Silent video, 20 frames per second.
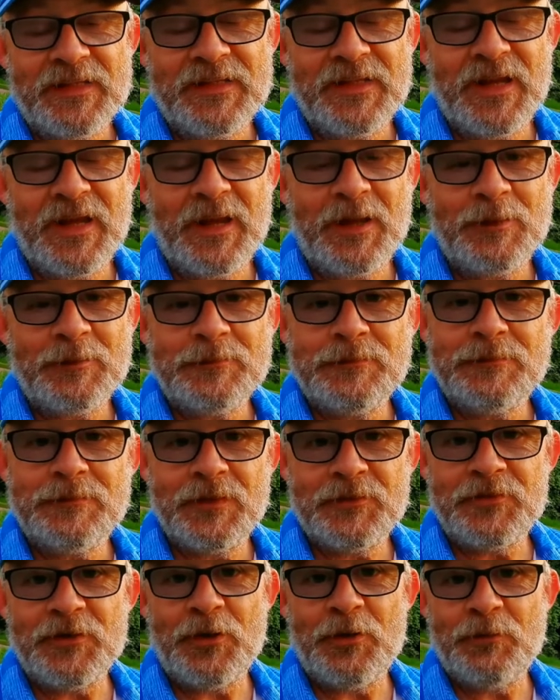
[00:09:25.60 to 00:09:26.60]
Yeah,
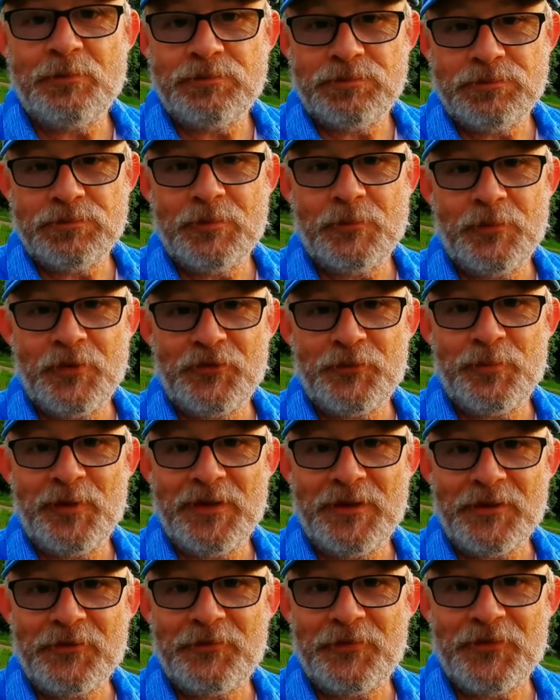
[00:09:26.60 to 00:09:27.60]
so wish
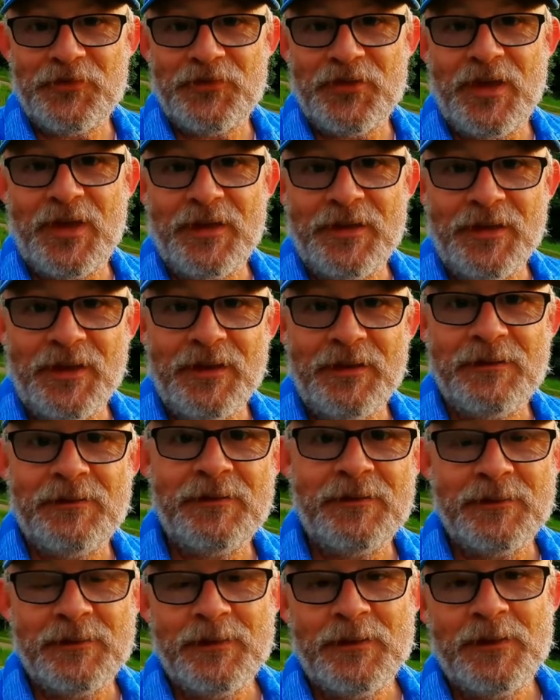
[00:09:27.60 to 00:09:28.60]
me luck for Saturday.
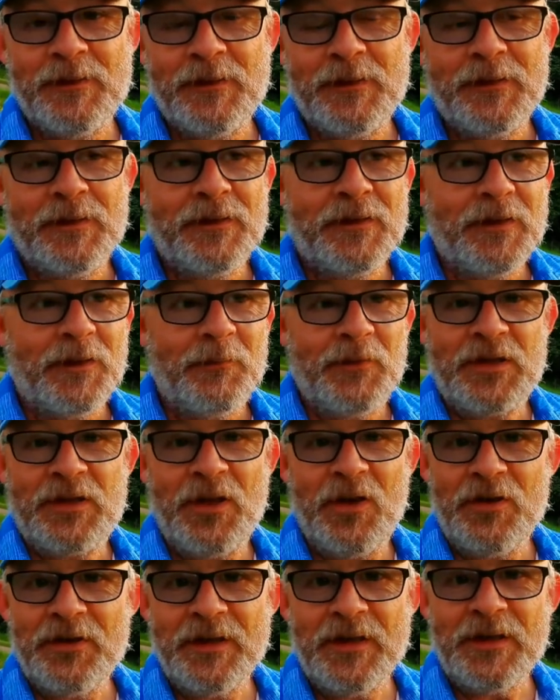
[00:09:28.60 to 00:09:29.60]
But it
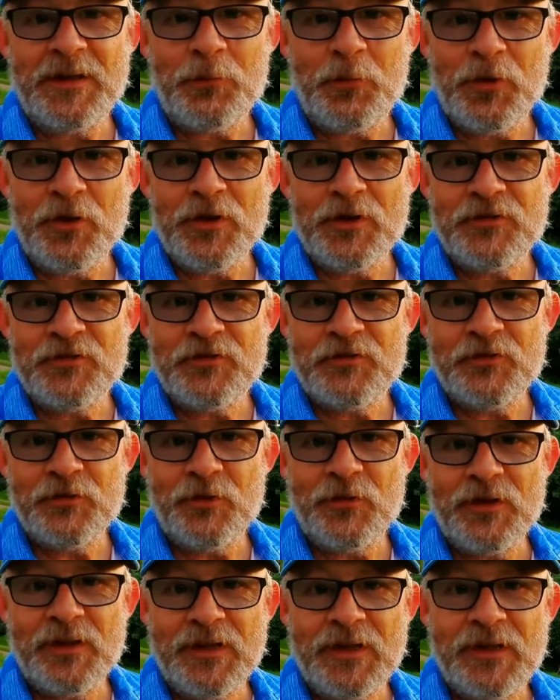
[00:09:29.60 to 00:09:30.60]
can't get any worse,
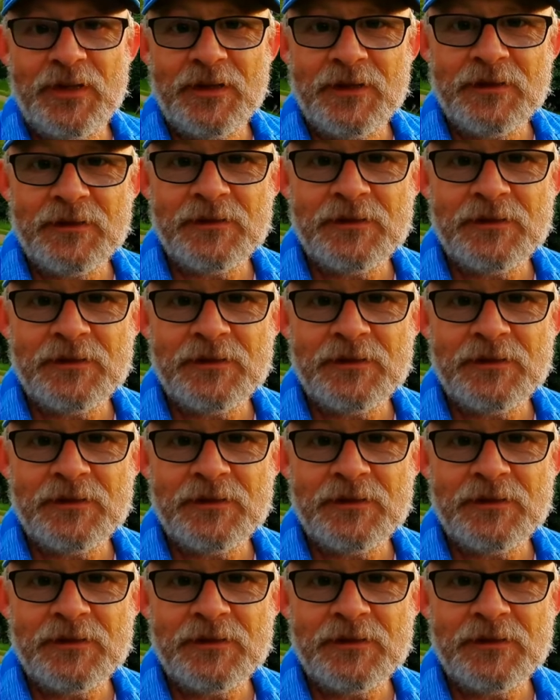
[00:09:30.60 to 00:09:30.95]
surely.